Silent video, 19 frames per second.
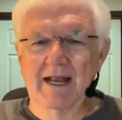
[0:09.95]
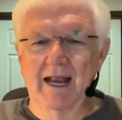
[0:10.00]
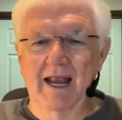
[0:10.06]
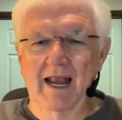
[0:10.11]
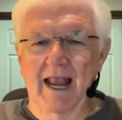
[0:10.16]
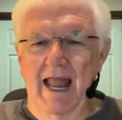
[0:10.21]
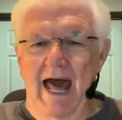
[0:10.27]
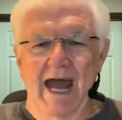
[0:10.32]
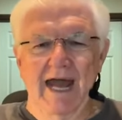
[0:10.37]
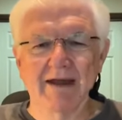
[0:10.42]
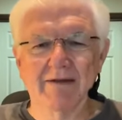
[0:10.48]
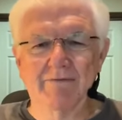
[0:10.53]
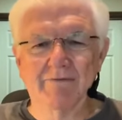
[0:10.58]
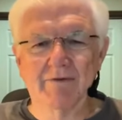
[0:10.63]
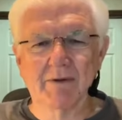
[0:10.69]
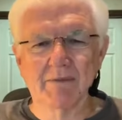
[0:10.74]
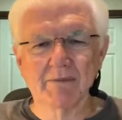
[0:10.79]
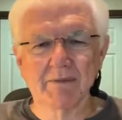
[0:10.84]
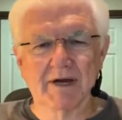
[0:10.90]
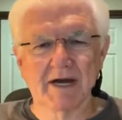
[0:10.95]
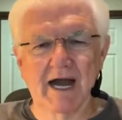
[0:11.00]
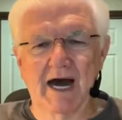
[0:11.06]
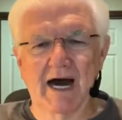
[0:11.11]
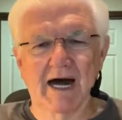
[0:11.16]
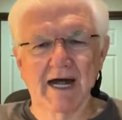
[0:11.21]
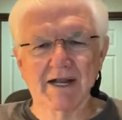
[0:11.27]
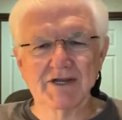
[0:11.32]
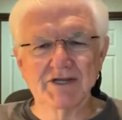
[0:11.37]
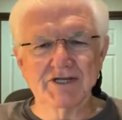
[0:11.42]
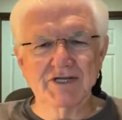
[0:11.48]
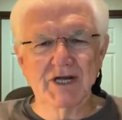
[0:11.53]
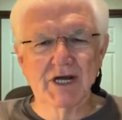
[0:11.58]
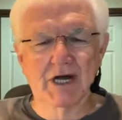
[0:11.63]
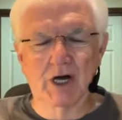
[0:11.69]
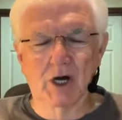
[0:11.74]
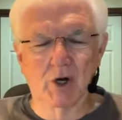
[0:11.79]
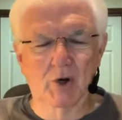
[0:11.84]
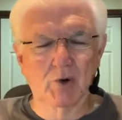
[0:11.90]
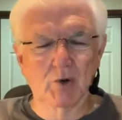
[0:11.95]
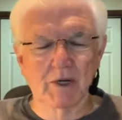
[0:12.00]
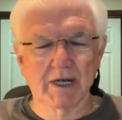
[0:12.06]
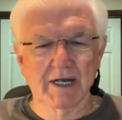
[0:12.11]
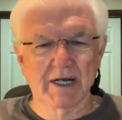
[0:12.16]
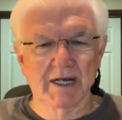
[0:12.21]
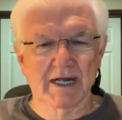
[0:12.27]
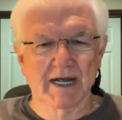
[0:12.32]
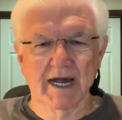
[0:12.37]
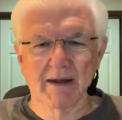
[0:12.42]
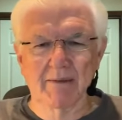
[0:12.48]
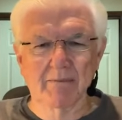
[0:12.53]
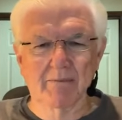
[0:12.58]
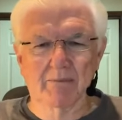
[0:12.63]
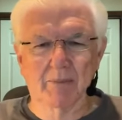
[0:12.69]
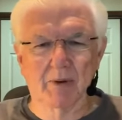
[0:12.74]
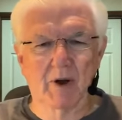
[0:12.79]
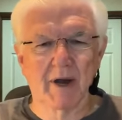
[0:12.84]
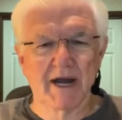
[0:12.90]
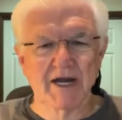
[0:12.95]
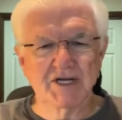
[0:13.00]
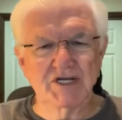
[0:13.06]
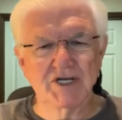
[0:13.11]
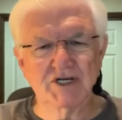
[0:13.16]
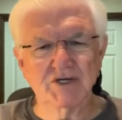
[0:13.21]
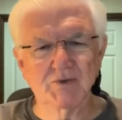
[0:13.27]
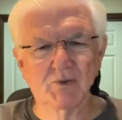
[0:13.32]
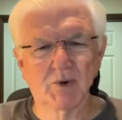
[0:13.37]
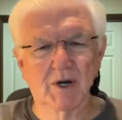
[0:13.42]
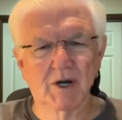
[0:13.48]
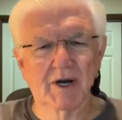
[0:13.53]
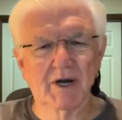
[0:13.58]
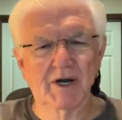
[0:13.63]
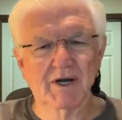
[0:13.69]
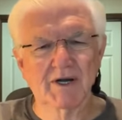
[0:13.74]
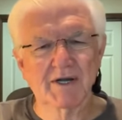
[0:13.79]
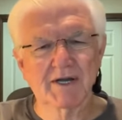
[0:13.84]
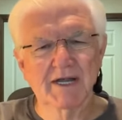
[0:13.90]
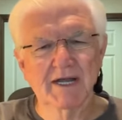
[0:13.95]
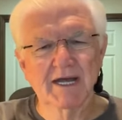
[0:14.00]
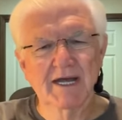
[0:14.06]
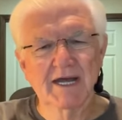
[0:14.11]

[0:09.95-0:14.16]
Light from God's holy and precious word